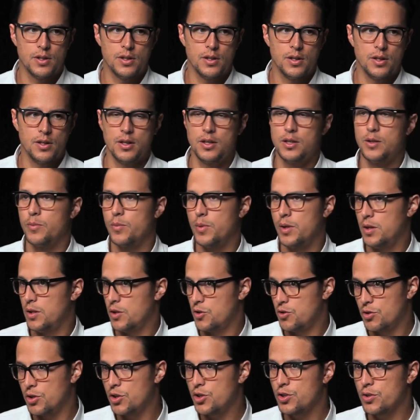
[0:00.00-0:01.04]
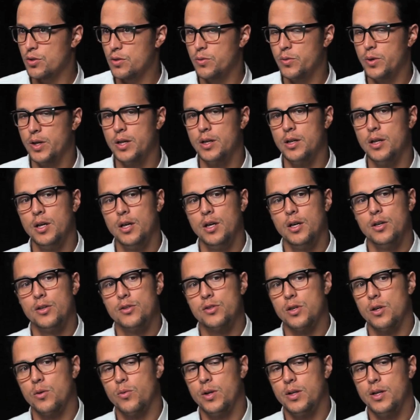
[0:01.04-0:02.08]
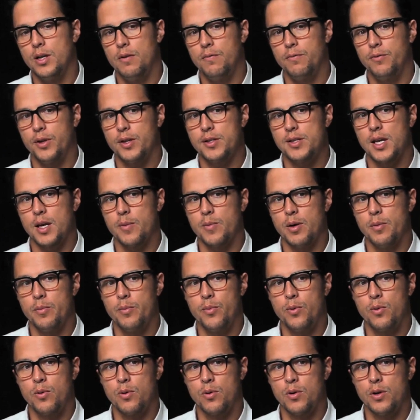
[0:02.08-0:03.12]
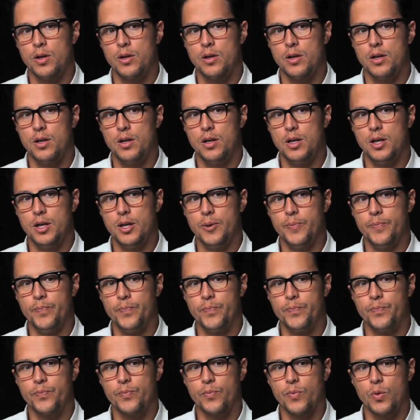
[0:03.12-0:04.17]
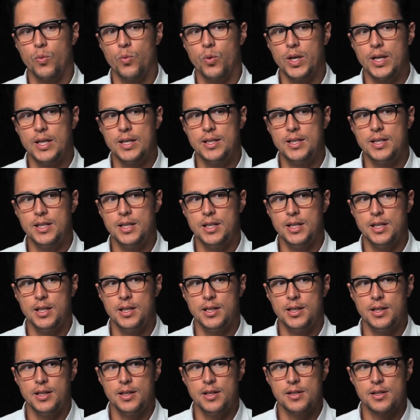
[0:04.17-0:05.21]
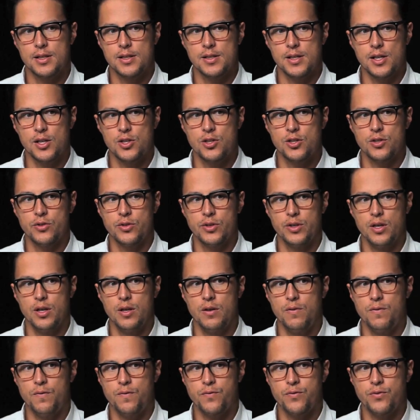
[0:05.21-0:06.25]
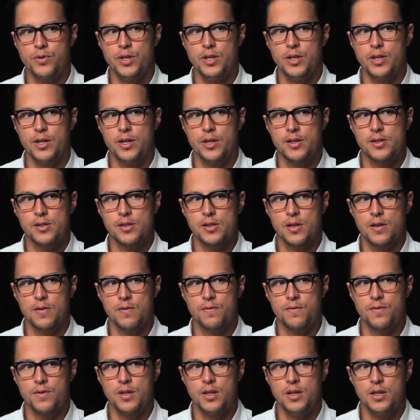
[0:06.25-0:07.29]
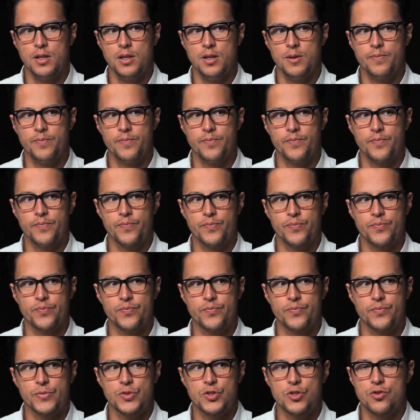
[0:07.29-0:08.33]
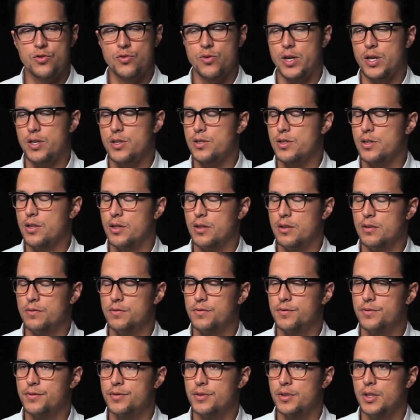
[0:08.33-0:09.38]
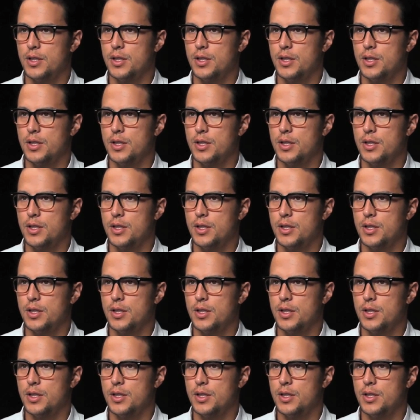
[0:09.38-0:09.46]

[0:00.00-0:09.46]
in the traditional way. So when Netflix came on board, what it did is essentially free us of the stress of